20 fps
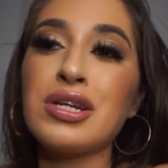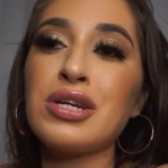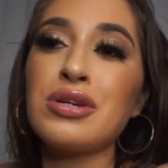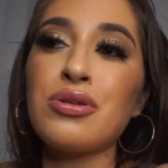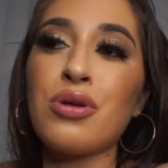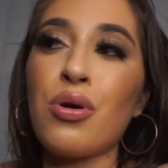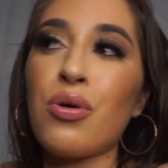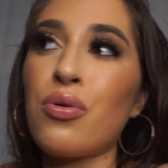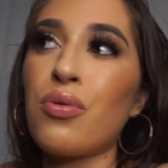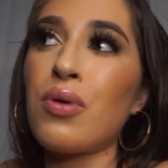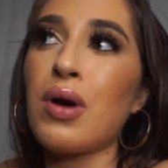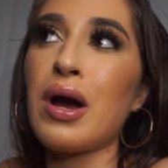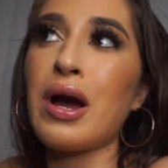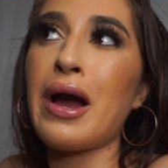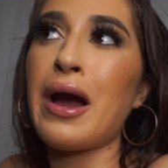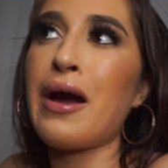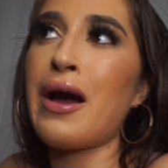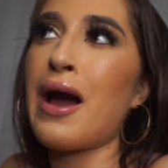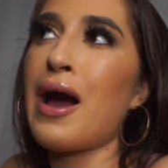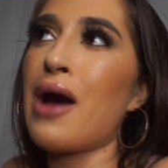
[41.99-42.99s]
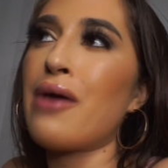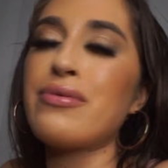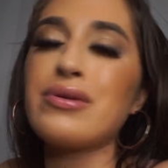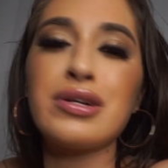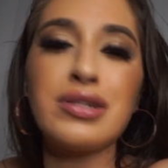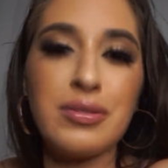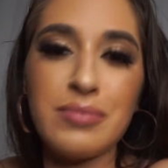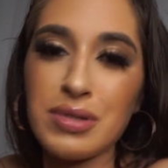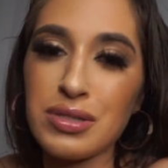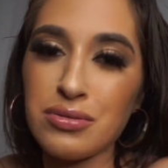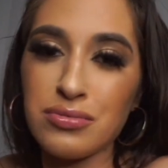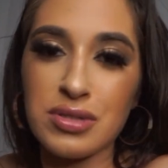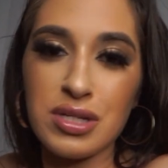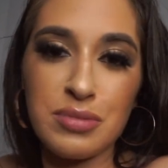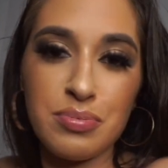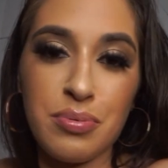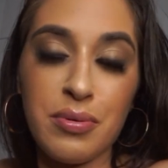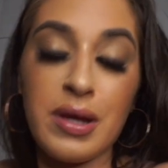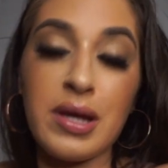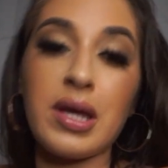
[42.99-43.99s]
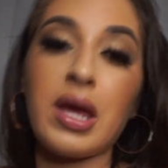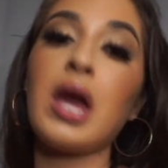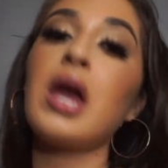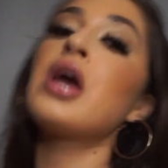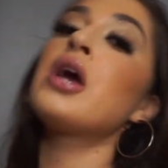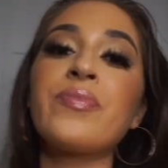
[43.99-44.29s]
you know, how we're gonna be doing this prank.